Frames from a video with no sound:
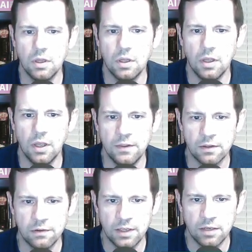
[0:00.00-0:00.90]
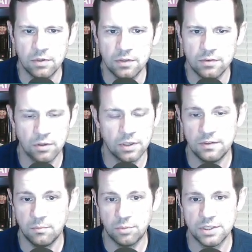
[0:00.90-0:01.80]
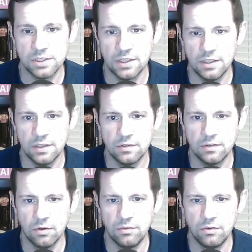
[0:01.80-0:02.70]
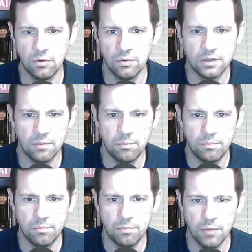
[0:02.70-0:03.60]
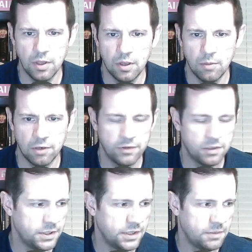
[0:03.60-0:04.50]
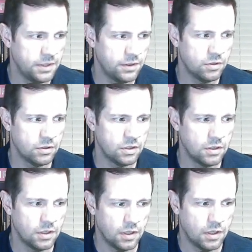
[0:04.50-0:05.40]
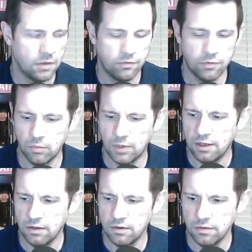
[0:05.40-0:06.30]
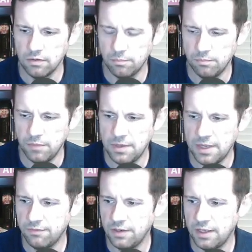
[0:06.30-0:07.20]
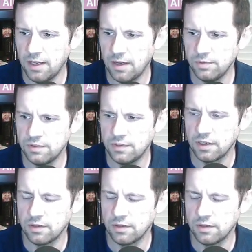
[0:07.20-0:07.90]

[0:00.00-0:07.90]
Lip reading: And the other thing was organizing projects ideas. So don't let the perfect be the enemy of the good. For a while, maybe half a day, I was stuck